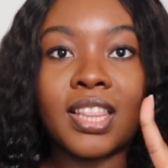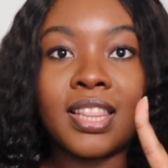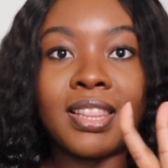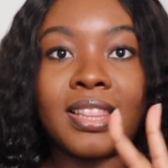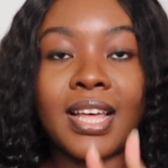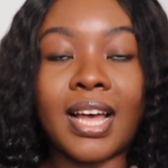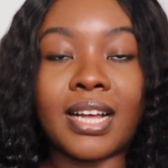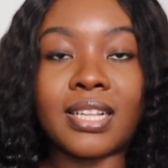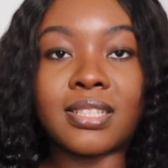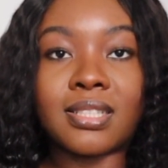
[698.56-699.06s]

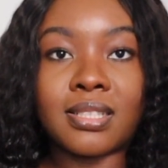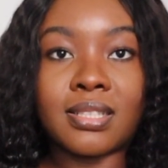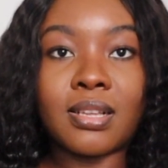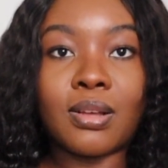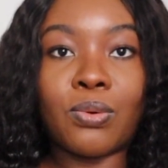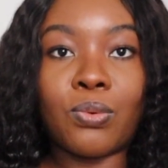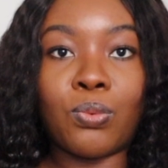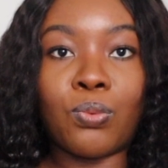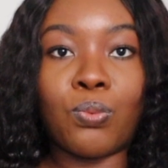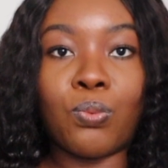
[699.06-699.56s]
That's
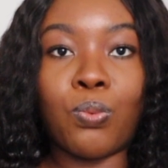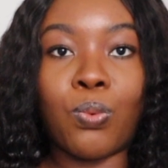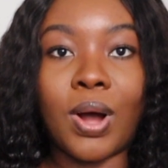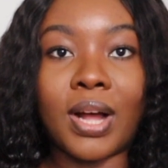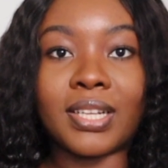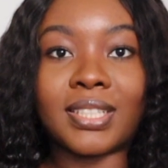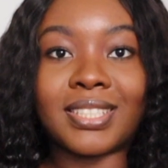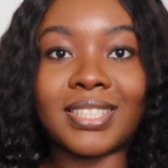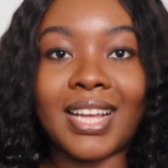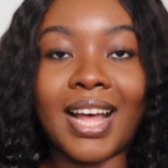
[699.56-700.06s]

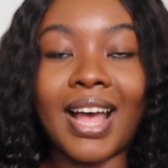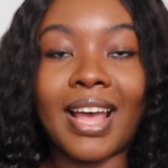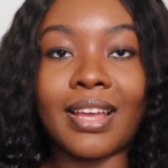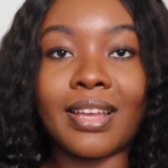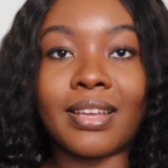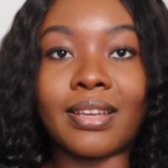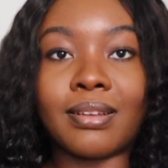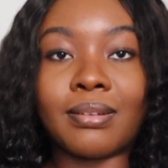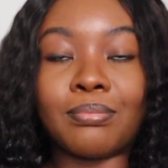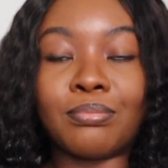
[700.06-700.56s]
what
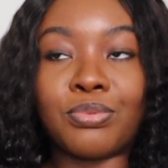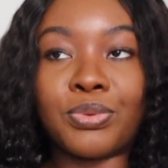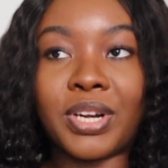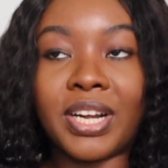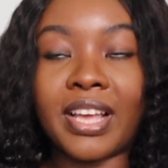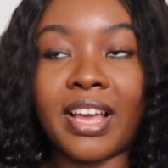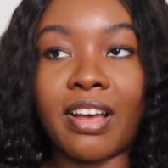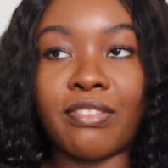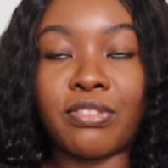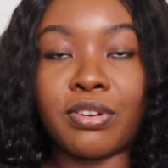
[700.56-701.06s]
I
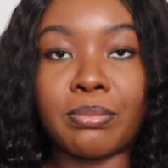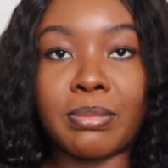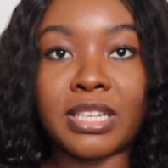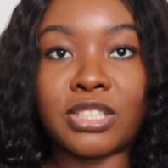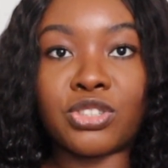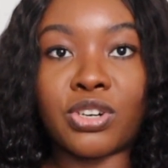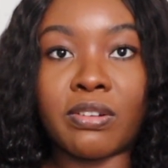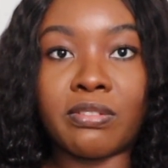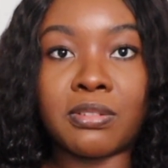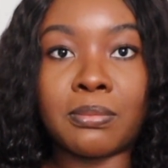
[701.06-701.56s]
really have on my
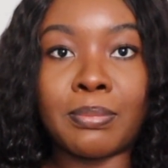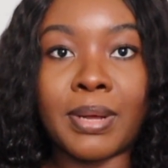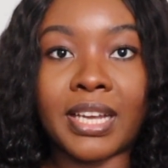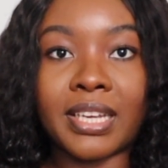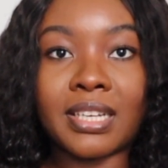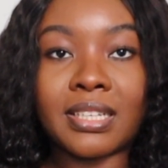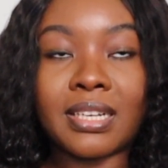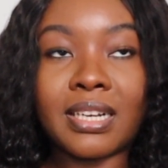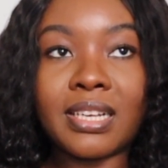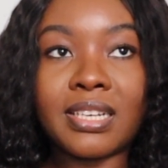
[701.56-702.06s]
travel
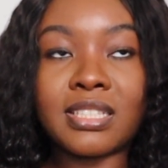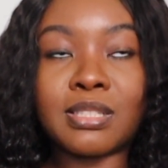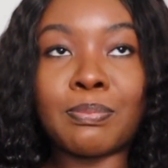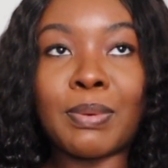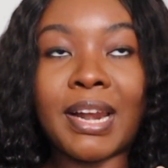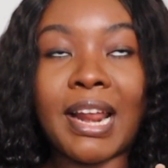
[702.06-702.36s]
bucket list.